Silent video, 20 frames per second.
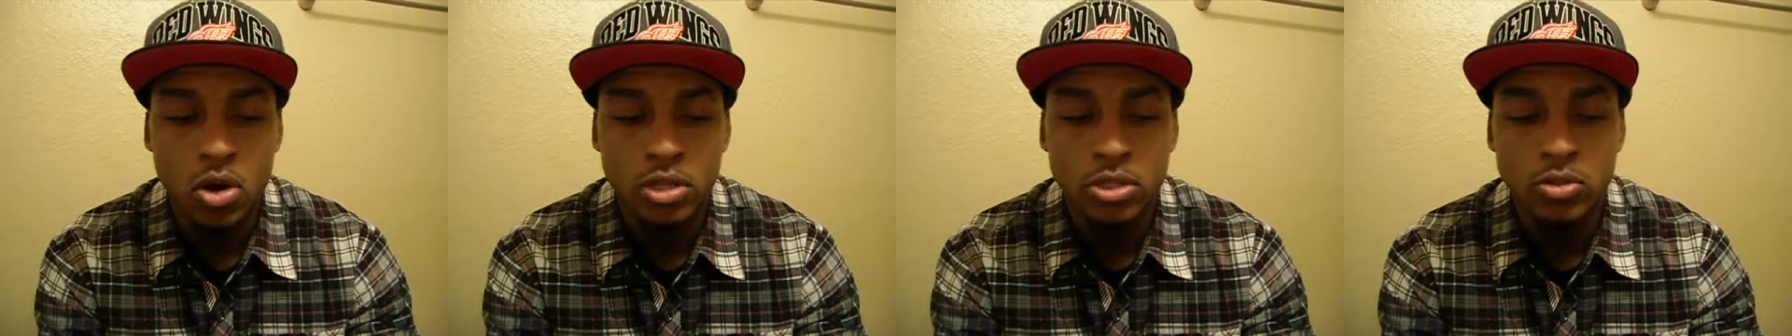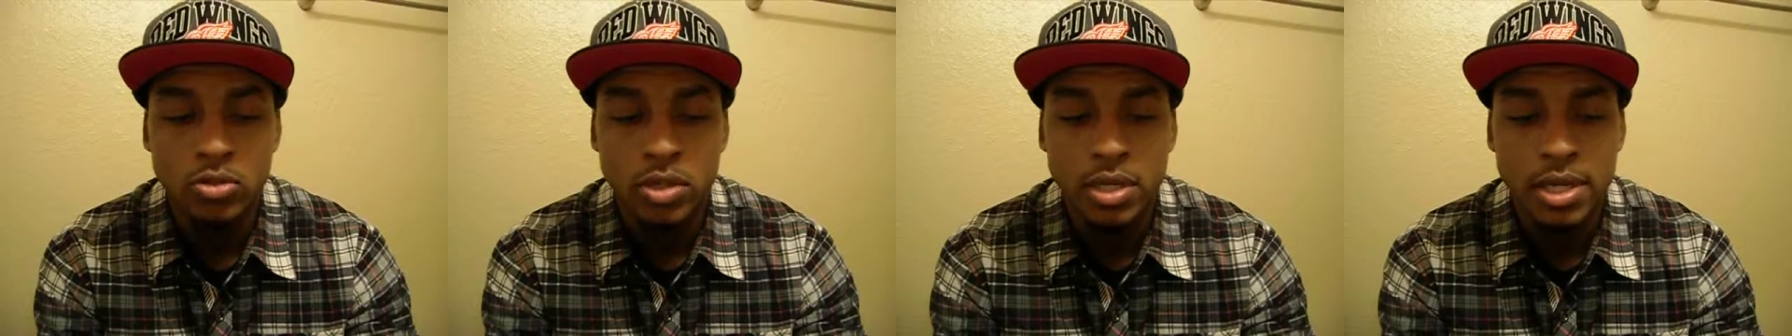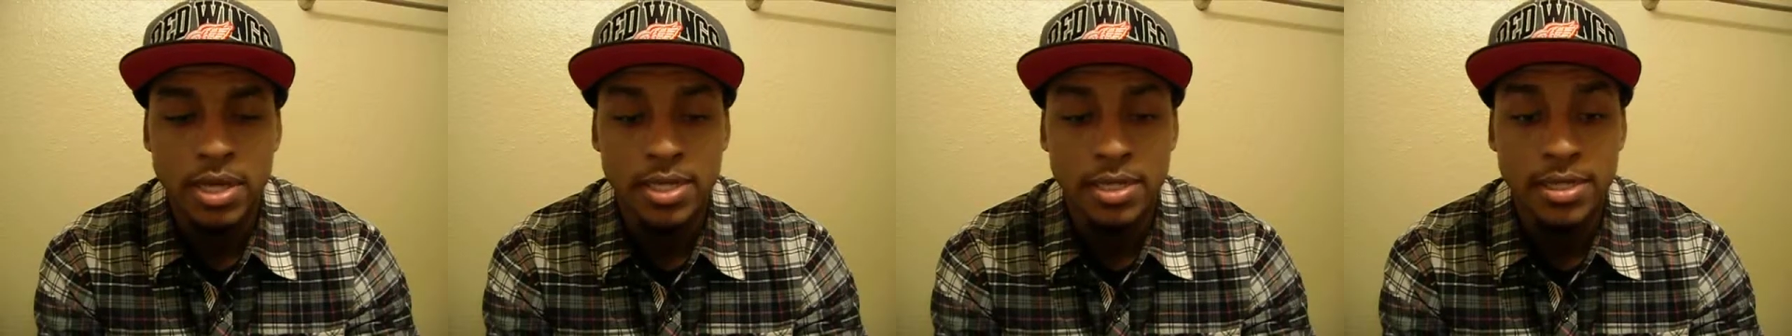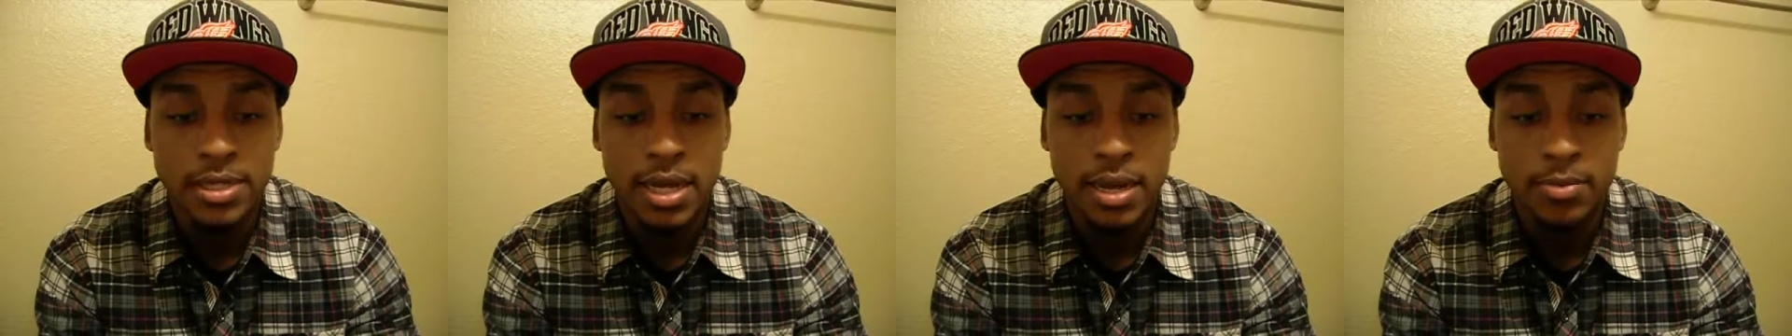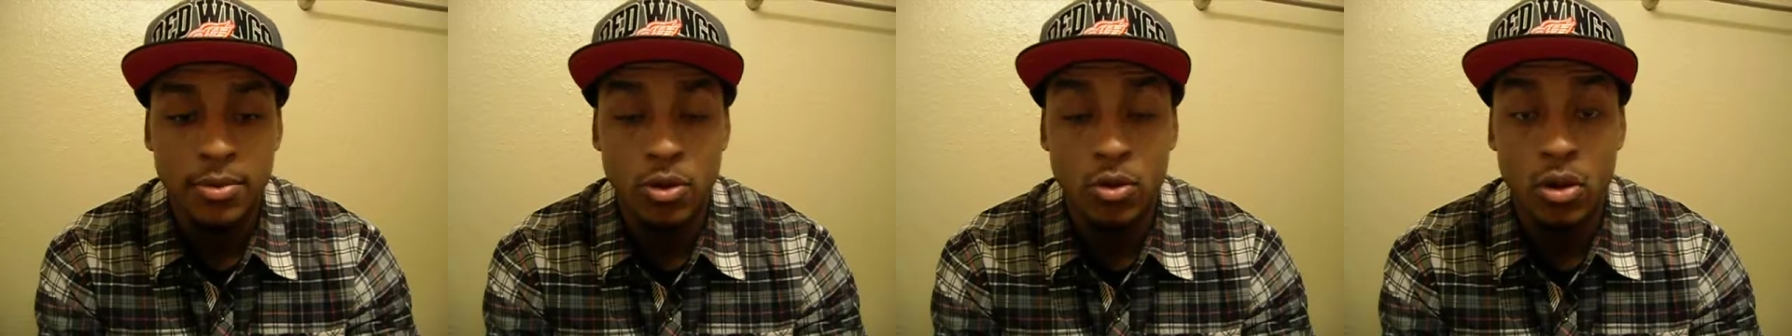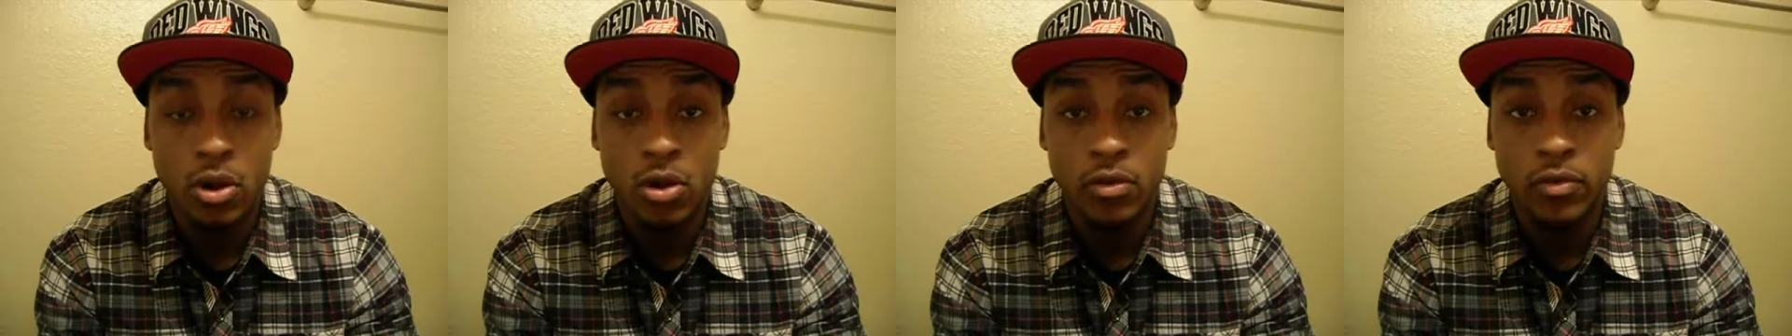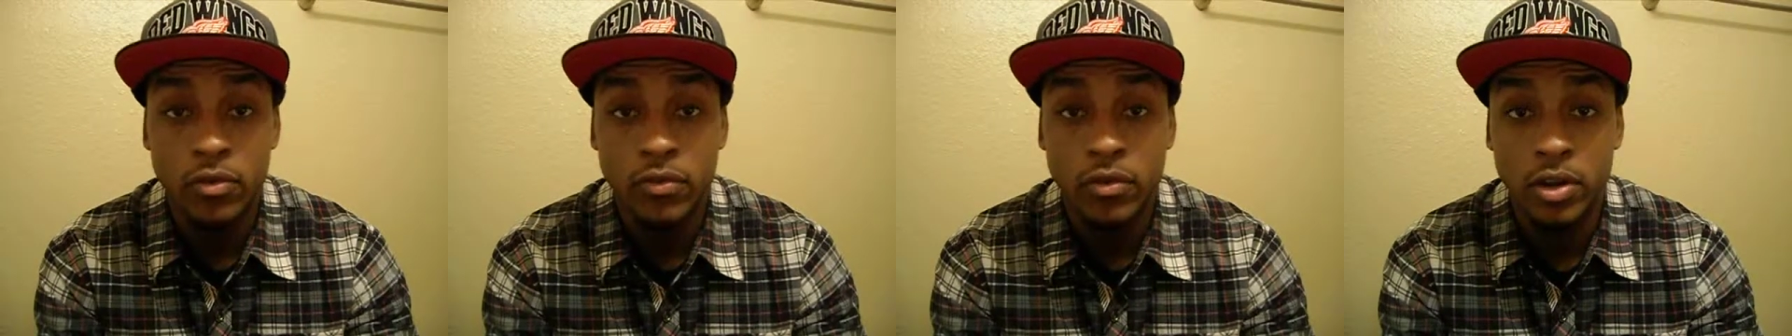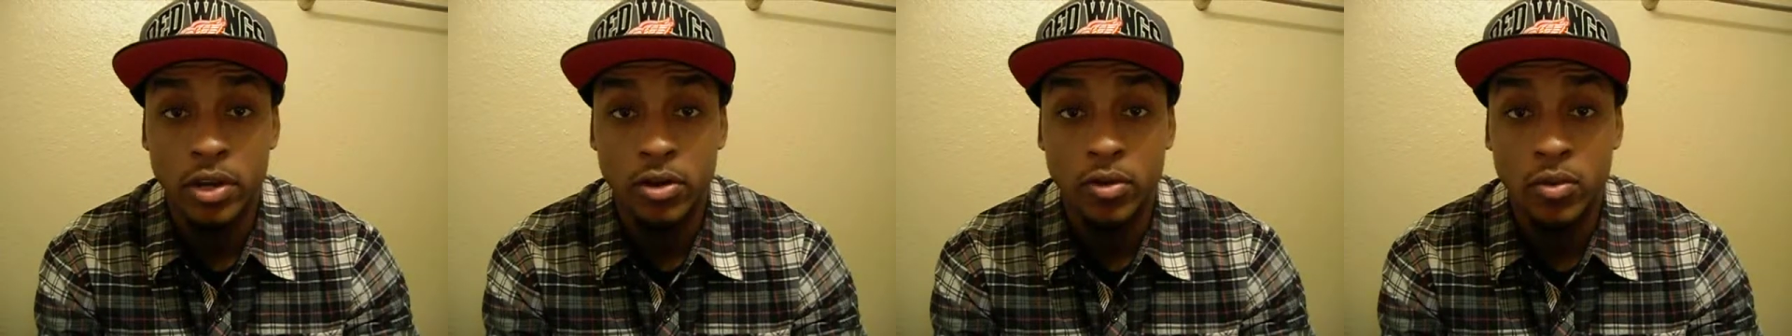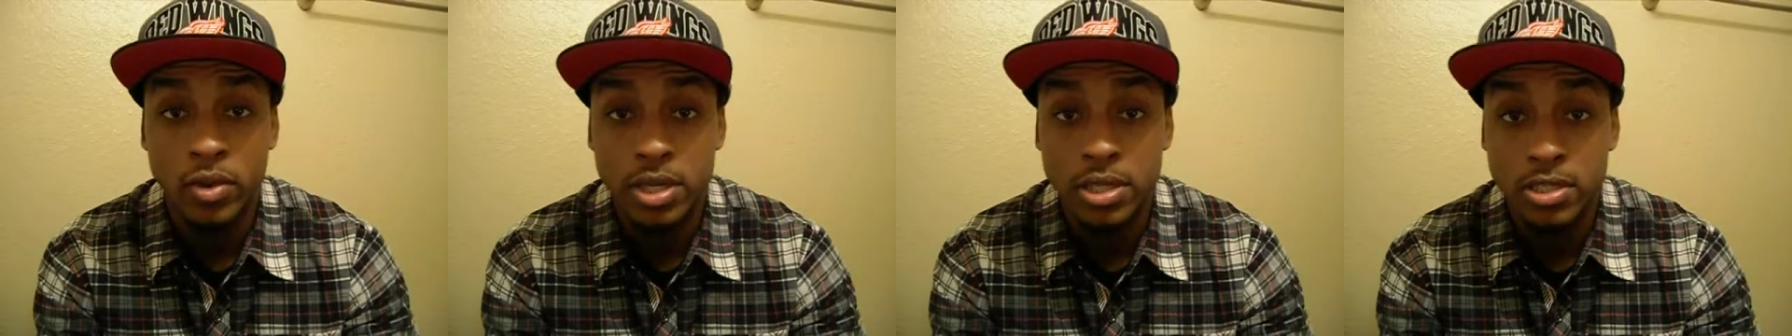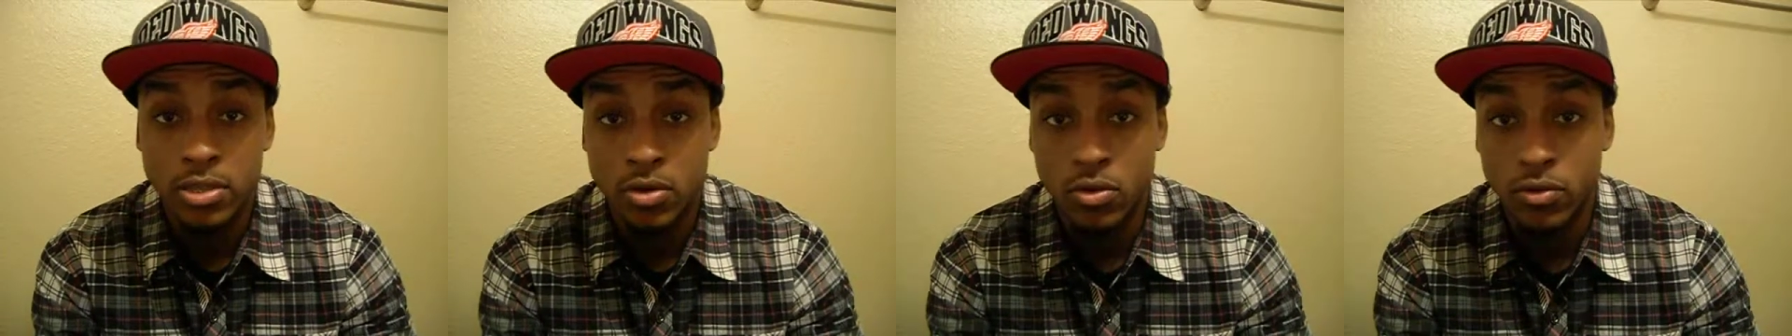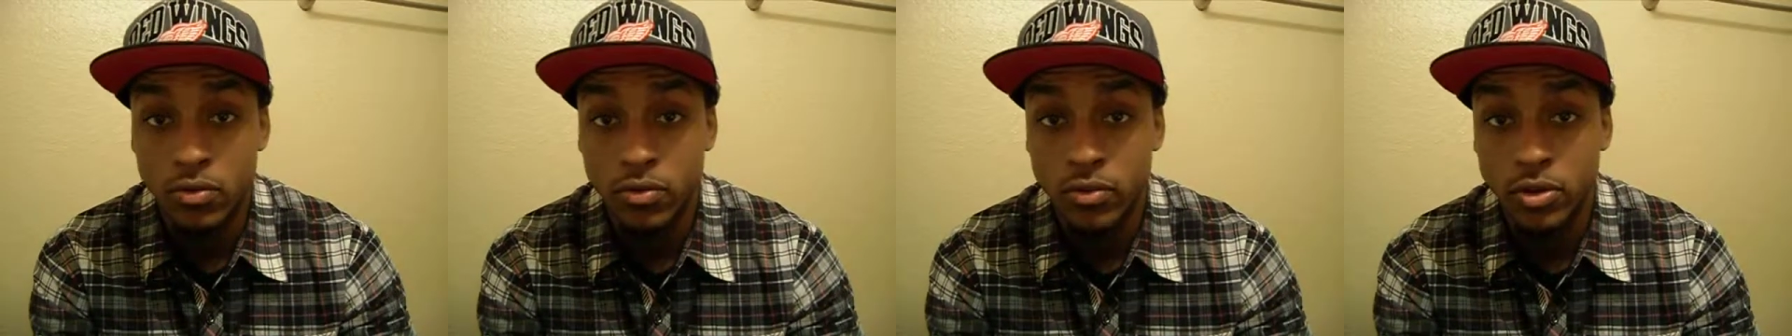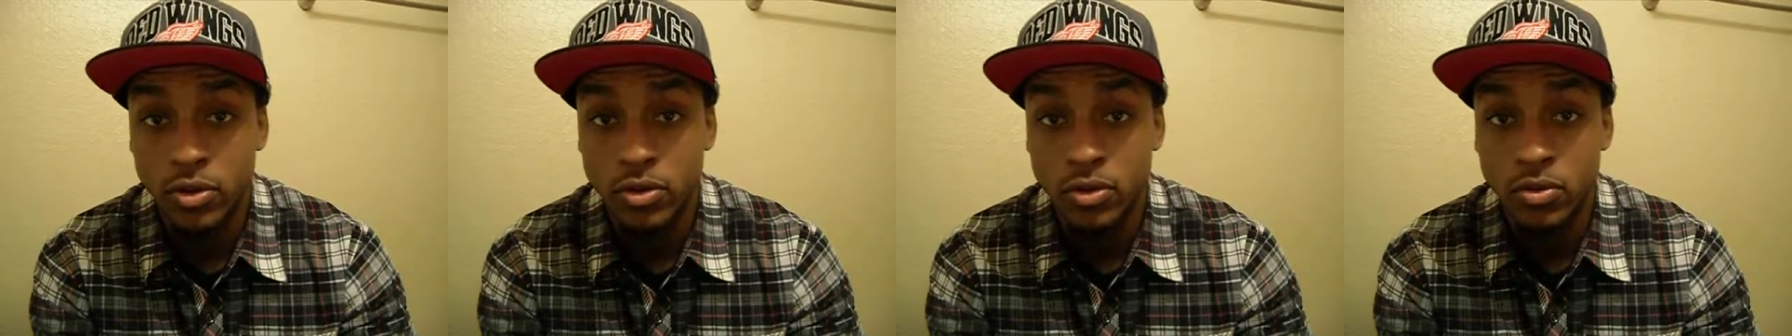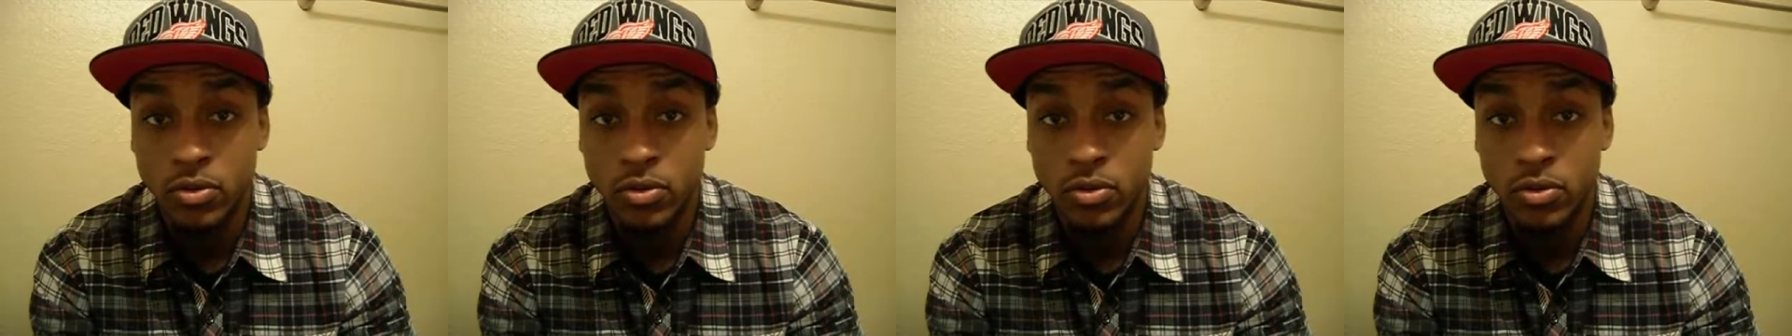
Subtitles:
you can't stop your heart from feeling the way it's gonna feel.